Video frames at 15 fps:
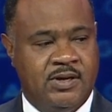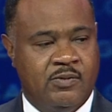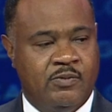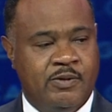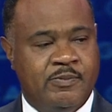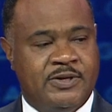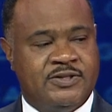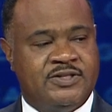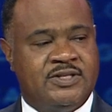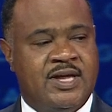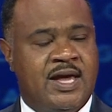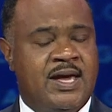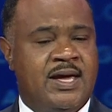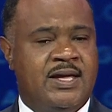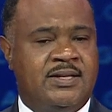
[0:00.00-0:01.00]
We must
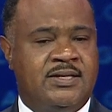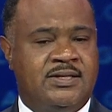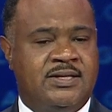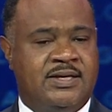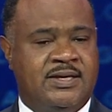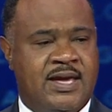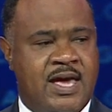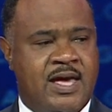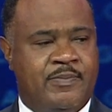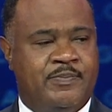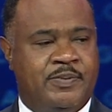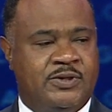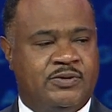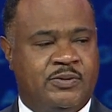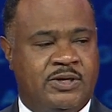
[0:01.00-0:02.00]
stand in the gap
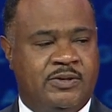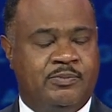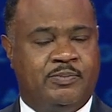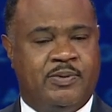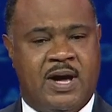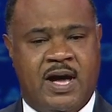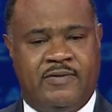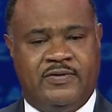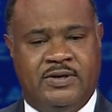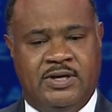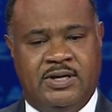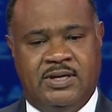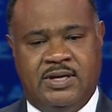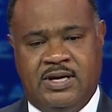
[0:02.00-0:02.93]
between poverty